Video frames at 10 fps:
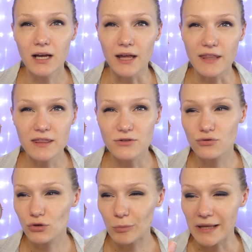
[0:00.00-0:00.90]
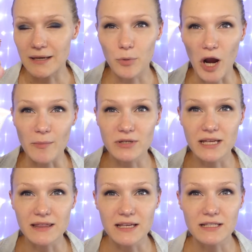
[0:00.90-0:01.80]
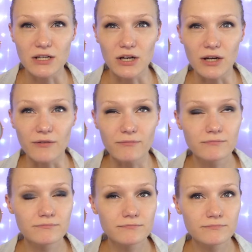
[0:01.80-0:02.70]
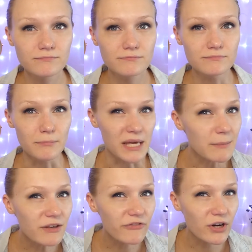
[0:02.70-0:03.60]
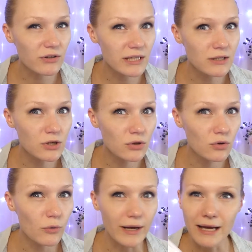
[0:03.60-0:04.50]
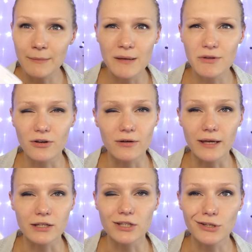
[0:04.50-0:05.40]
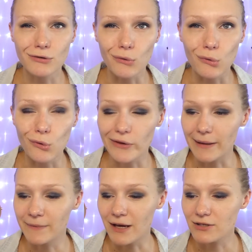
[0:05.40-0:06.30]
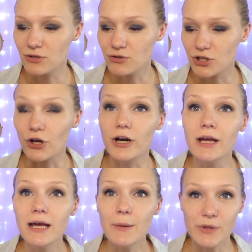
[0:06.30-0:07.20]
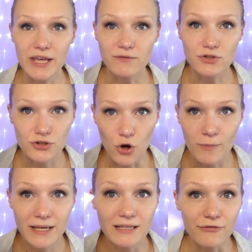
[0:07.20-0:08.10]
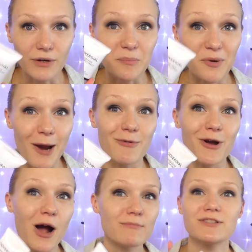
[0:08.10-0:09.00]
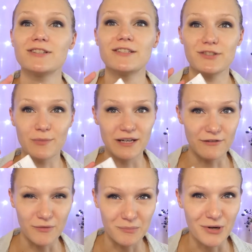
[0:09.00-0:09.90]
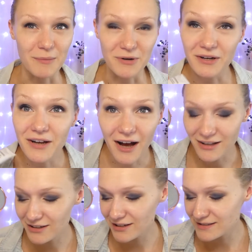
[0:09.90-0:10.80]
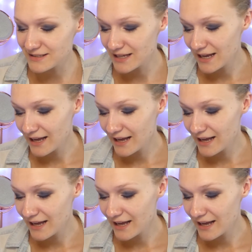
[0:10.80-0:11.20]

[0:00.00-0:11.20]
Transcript: TruBlend primers like this are maybe fairly new. Again, maybe they're like a year old. I'm not too sure. They have so many different primer options, so many different primer colors.